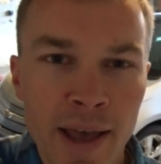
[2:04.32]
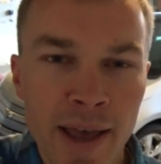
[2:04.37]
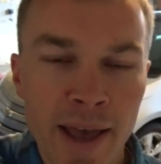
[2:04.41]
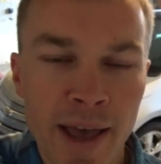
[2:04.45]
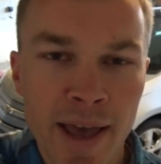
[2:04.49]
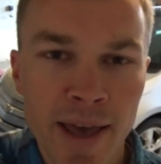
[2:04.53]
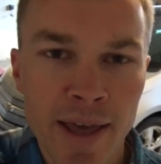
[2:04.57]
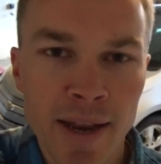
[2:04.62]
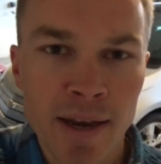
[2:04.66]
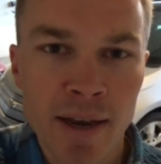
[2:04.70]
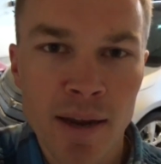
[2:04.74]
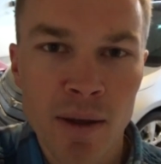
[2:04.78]

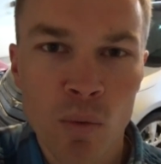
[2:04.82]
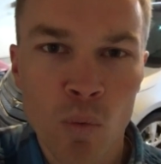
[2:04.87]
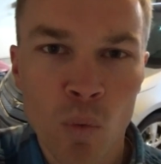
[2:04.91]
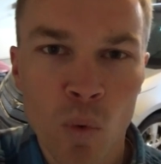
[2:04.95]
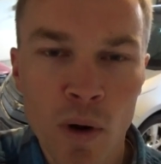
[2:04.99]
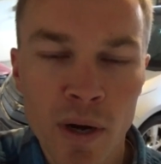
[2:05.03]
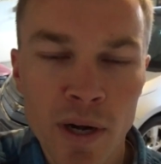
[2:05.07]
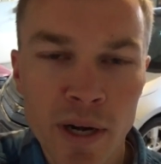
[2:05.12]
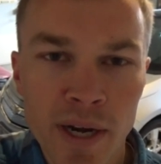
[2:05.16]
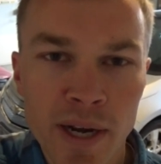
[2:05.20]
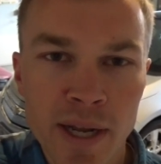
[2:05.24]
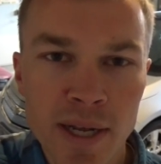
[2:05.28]
And
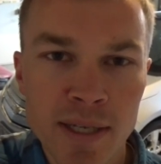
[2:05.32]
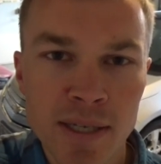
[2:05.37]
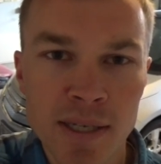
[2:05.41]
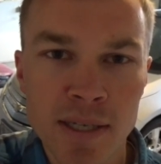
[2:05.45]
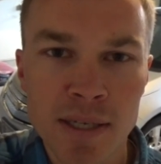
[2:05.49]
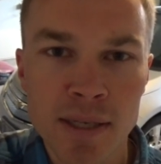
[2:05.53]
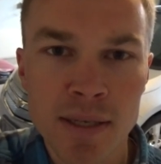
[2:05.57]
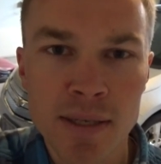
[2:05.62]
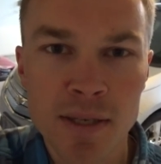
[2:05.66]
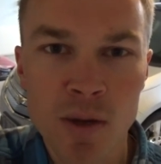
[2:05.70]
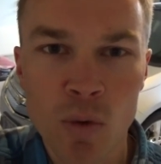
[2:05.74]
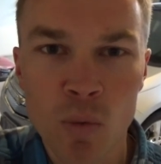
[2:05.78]
what it is
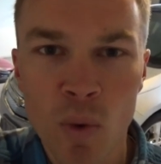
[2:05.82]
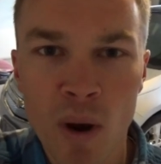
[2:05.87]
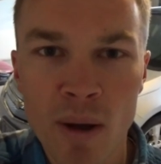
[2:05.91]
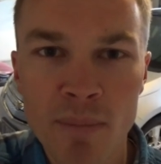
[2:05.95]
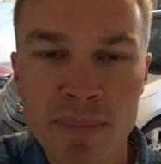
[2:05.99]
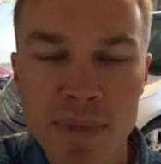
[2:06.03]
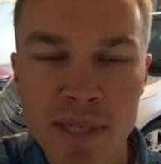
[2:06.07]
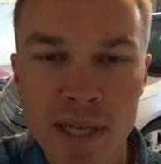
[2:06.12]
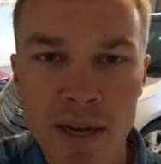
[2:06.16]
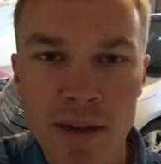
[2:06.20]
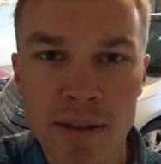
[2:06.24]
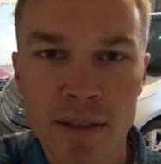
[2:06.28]
it's a
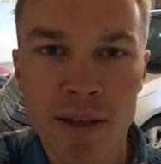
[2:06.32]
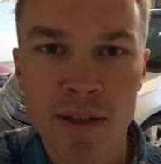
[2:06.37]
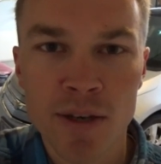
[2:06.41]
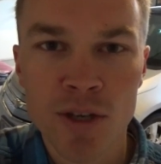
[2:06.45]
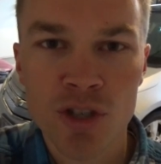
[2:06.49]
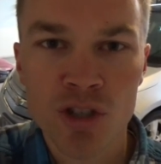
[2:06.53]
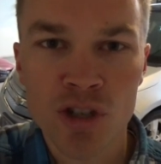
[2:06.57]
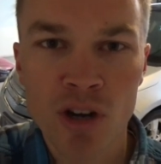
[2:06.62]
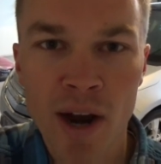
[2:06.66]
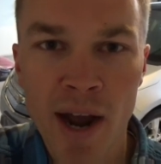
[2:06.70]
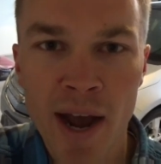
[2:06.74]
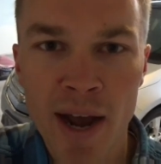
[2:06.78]
website
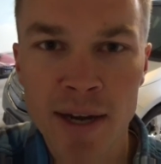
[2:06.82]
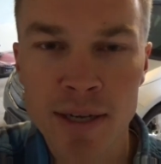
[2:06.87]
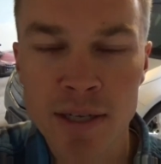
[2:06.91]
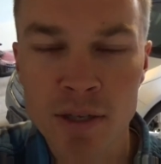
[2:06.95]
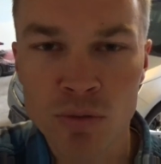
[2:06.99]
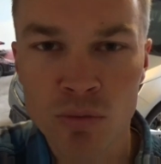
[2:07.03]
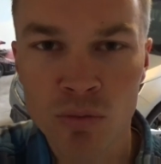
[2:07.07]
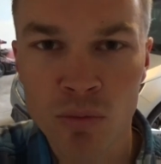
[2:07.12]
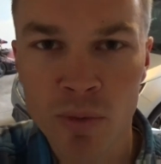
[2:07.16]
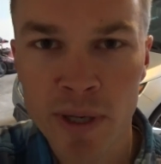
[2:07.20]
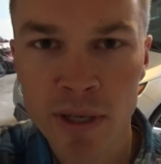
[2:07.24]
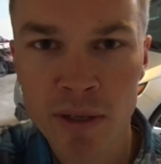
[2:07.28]
that
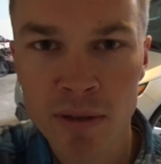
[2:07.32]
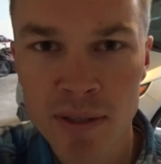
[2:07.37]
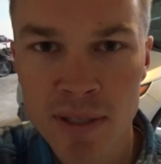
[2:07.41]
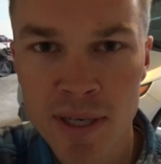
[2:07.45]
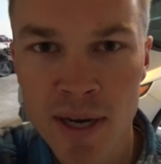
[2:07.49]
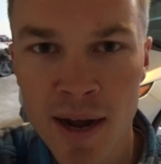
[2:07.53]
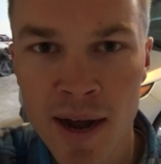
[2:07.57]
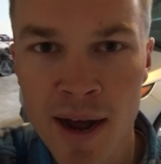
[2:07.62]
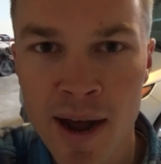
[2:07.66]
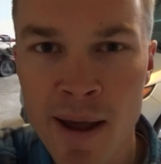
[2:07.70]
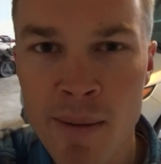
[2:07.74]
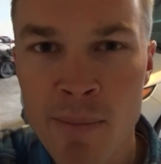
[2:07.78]
tracks
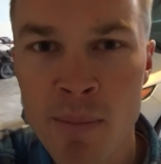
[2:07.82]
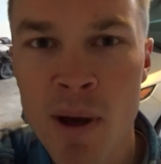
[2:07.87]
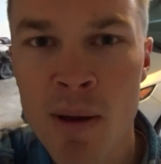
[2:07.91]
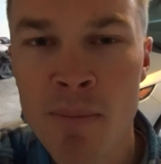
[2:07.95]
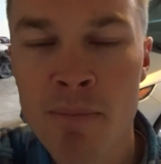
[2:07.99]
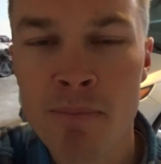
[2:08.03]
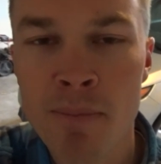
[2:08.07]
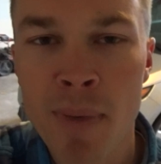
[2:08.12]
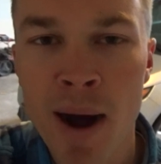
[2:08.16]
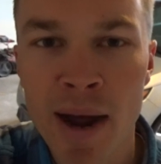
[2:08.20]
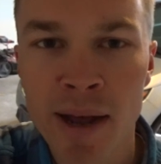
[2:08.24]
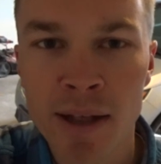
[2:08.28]
real-time
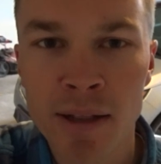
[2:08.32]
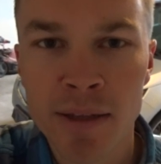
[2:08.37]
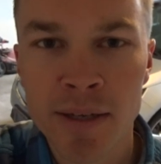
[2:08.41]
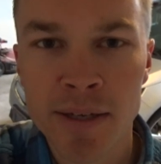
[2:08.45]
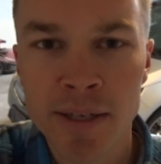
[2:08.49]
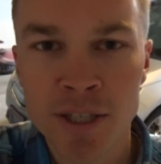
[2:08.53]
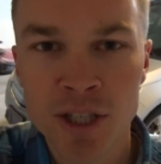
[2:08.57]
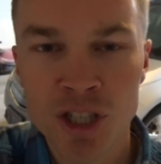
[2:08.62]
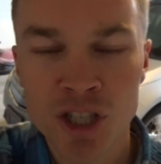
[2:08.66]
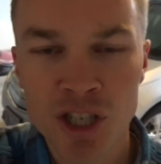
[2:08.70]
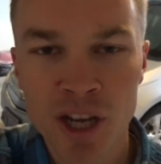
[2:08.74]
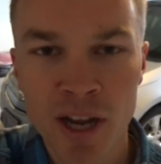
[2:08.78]

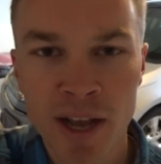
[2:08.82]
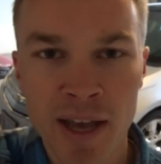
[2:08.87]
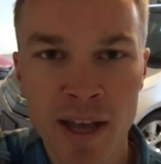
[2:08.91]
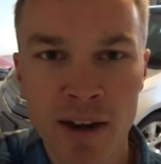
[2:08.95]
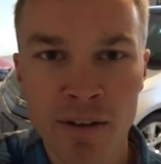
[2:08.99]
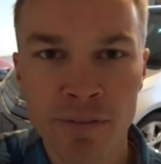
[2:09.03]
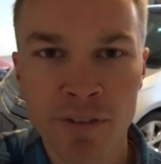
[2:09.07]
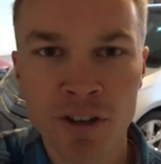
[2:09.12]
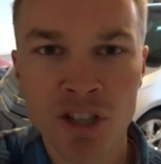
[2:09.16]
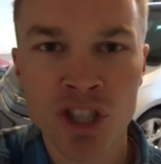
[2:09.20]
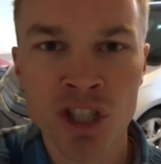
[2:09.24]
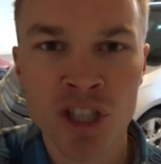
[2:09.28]
mileage and
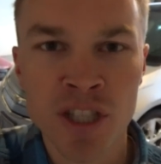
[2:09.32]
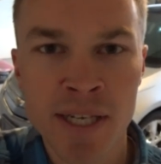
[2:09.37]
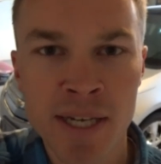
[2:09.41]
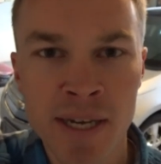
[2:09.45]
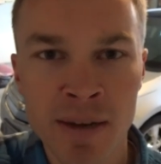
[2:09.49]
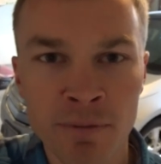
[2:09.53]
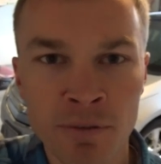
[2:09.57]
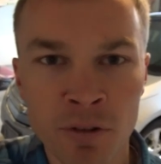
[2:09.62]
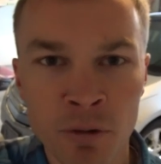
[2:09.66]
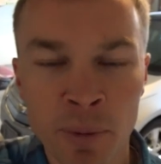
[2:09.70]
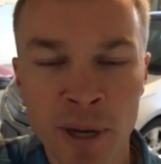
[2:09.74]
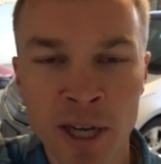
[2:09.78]

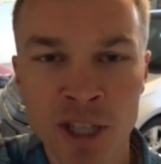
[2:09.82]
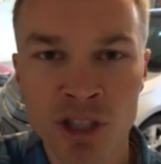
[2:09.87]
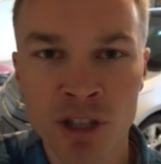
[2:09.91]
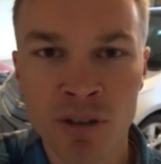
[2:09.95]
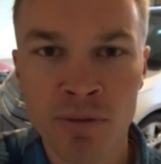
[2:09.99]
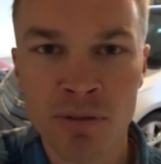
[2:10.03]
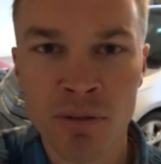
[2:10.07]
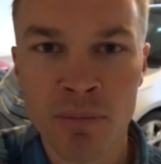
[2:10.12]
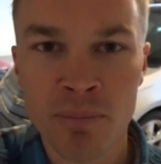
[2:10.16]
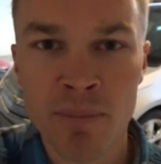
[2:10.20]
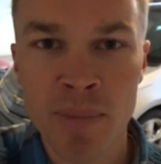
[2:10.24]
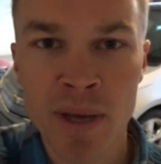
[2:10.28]
efficiency
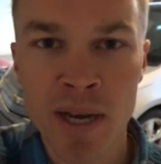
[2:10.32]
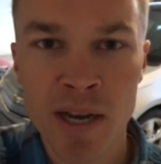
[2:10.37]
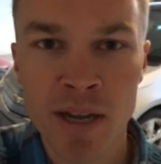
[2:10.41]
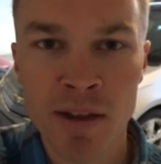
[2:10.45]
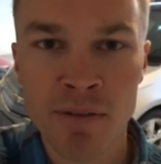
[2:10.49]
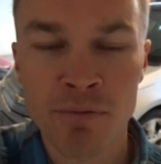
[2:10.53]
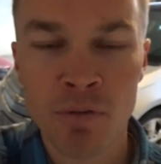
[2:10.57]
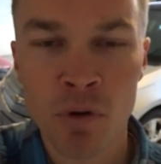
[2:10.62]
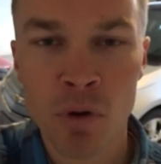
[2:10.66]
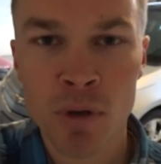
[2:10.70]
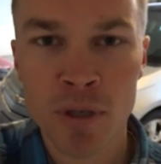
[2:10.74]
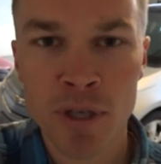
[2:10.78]
information from many
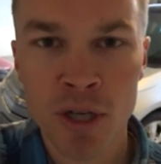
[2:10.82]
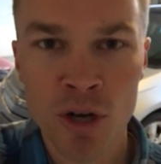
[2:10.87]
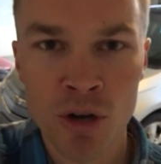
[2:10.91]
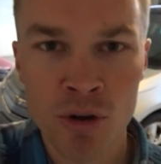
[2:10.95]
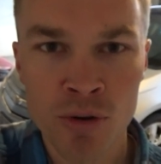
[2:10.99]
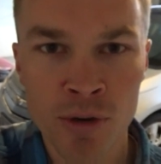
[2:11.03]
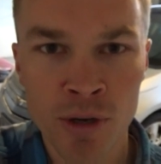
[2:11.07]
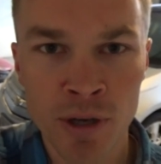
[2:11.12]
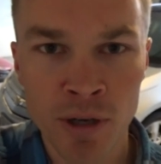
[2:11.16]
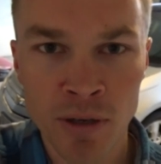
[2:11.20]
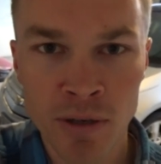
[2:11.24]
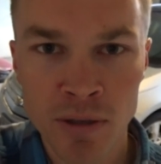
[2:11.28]
Volt
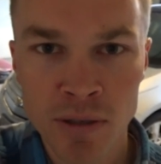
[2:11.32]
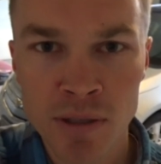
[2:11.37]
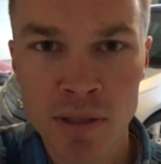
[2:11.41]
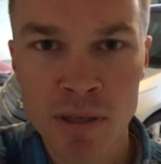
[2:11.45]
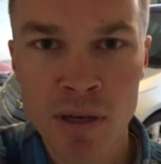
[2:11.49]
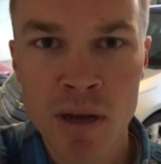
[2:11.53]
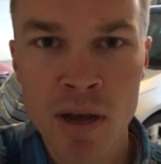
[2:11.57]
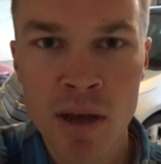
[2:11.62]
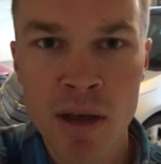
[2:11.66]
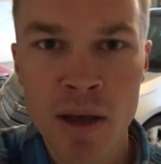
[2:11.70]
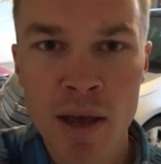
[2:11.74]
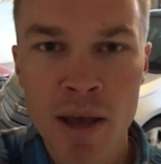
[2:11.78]

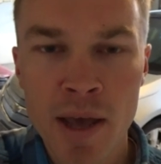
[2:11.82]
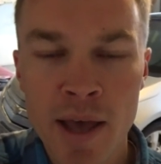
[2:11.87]
owners.